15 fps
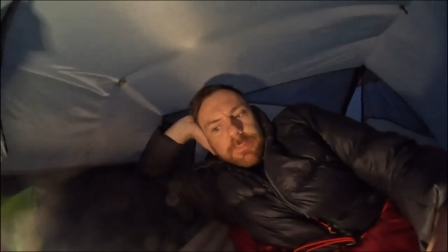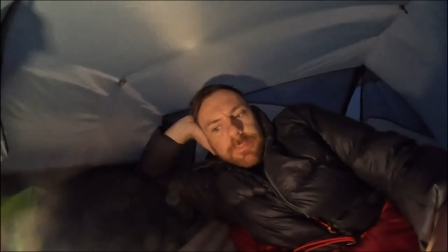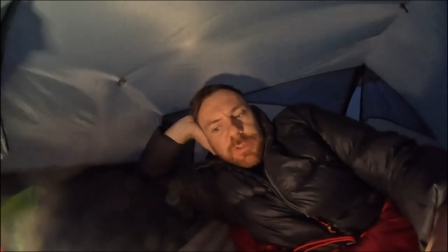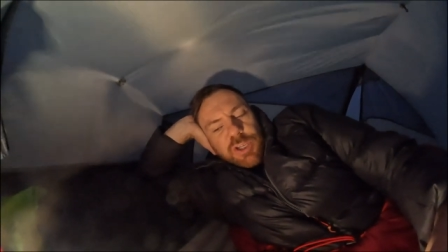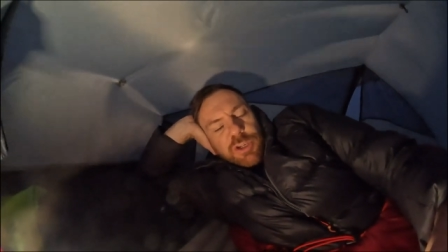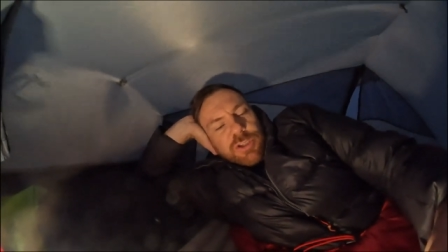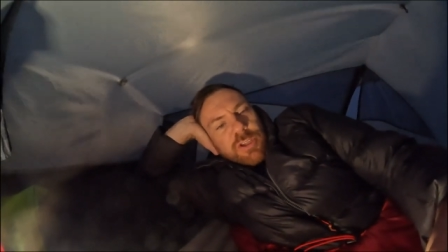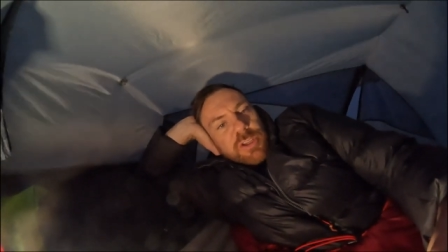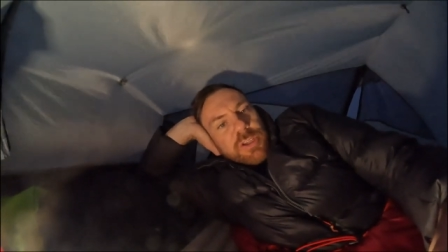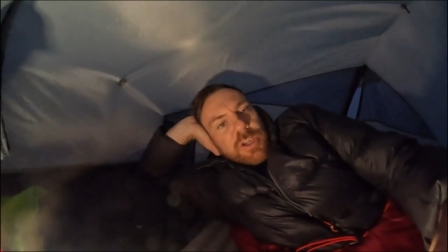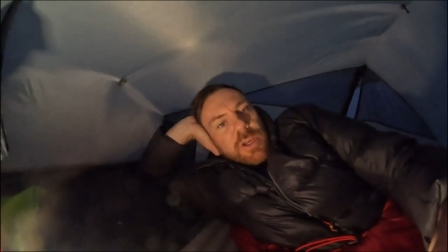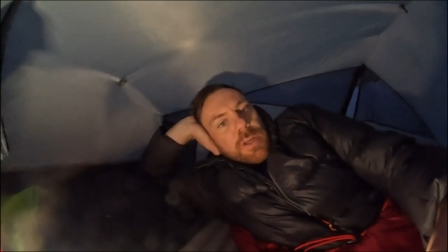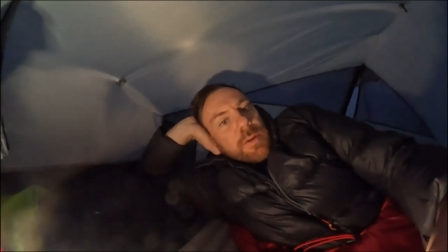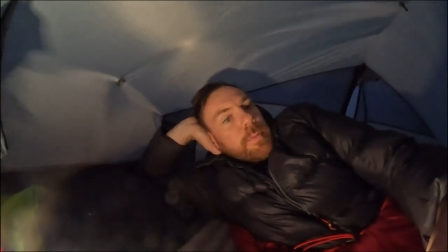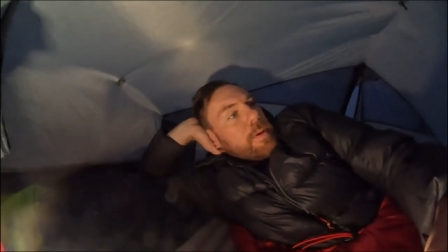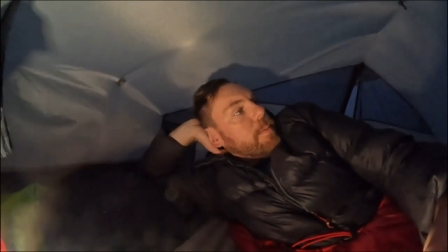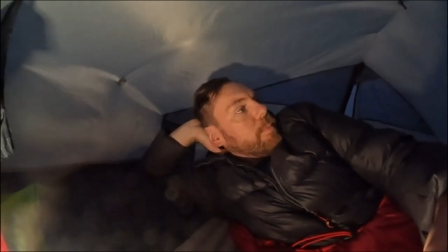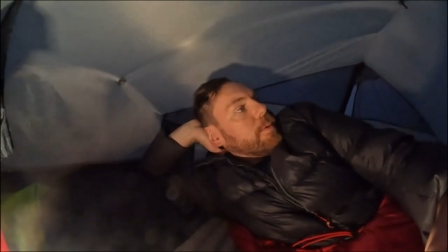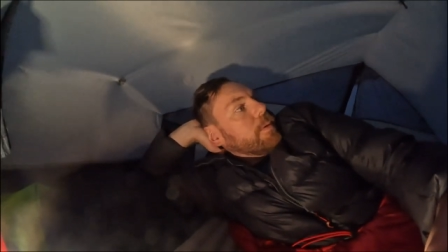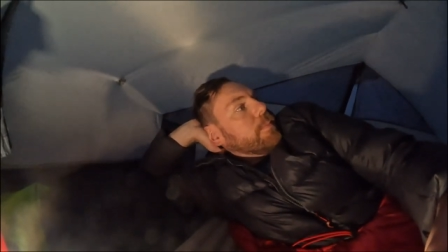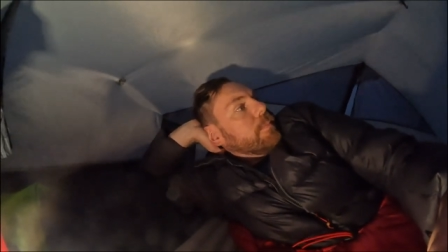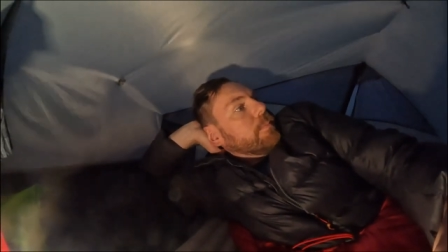I'm tossed and turned a
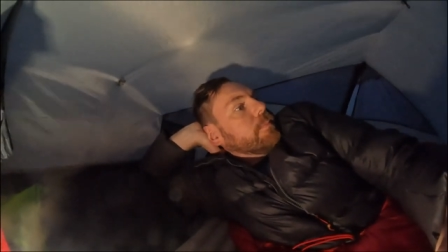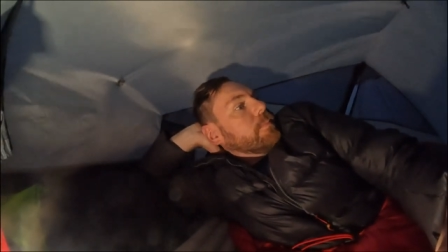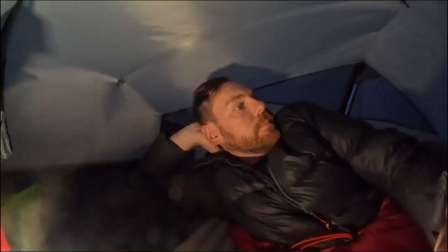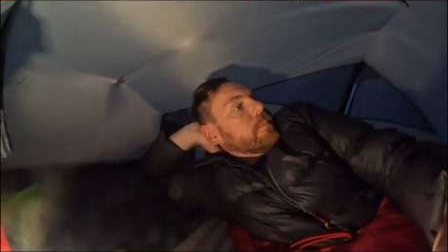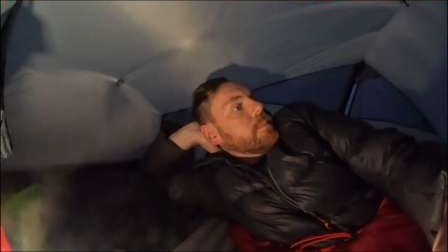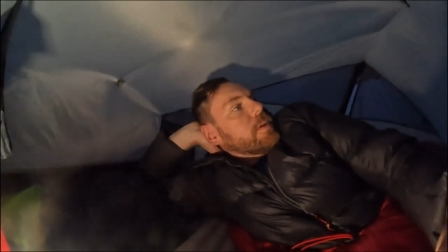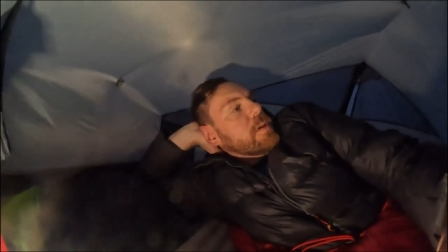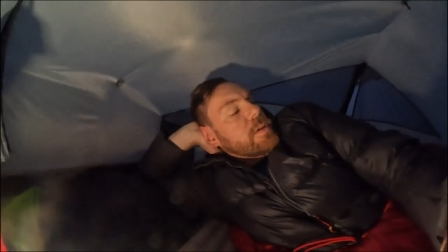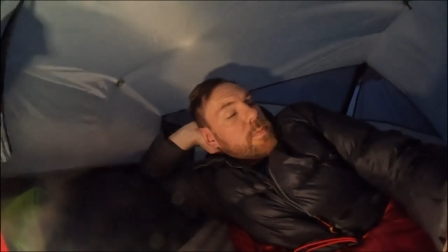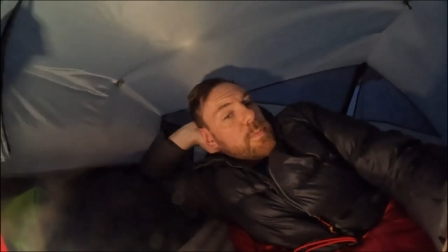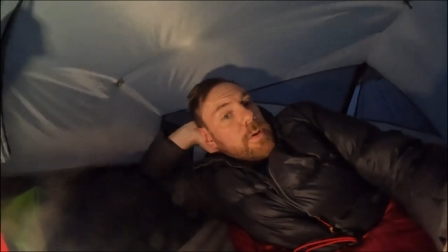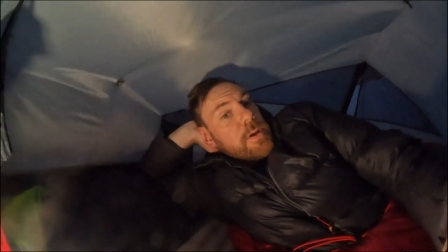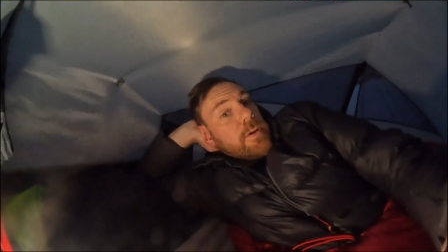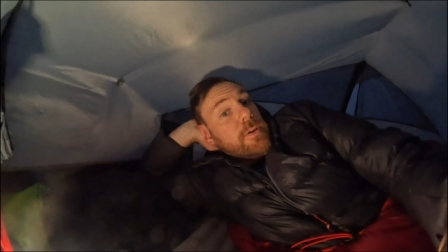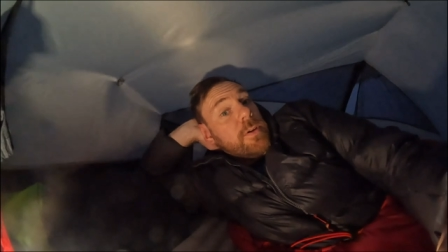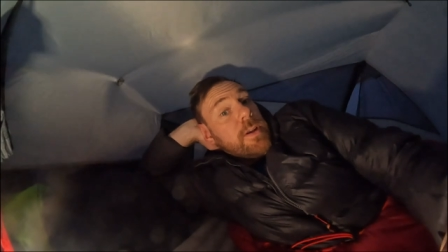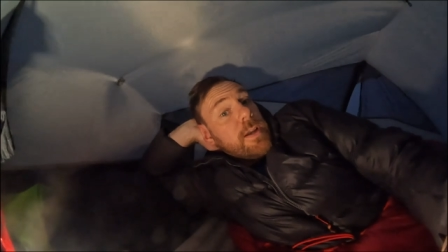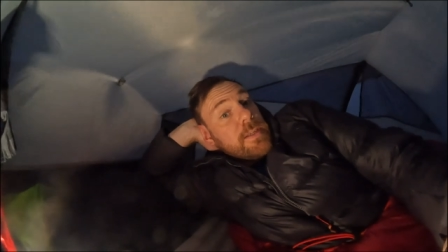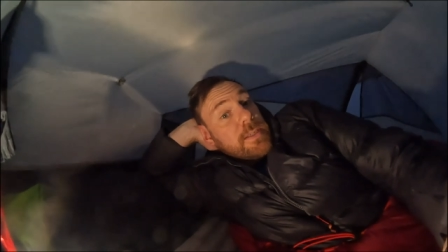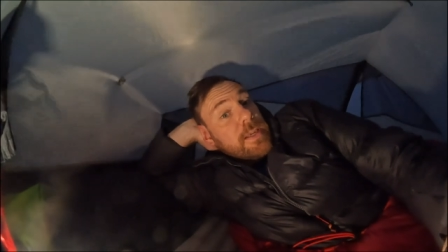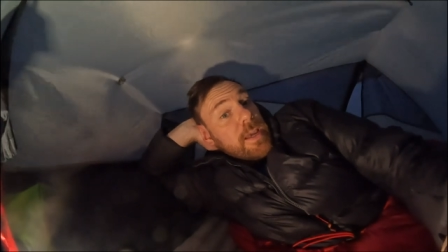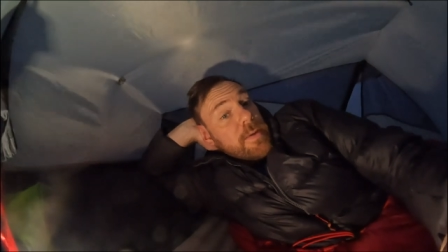bit, but that's a pretty good
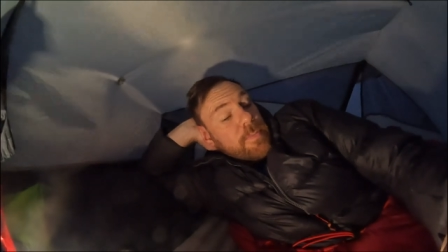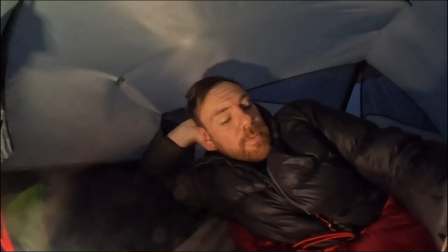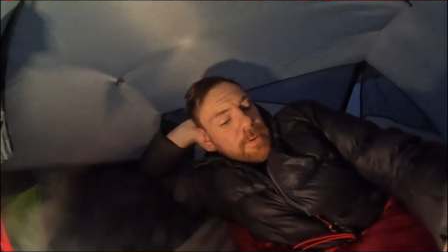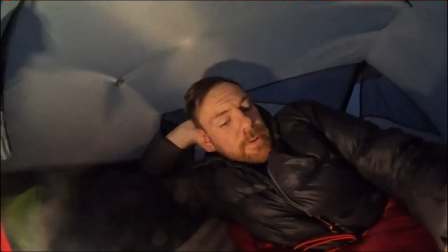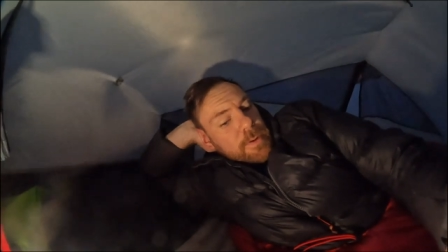night's kip.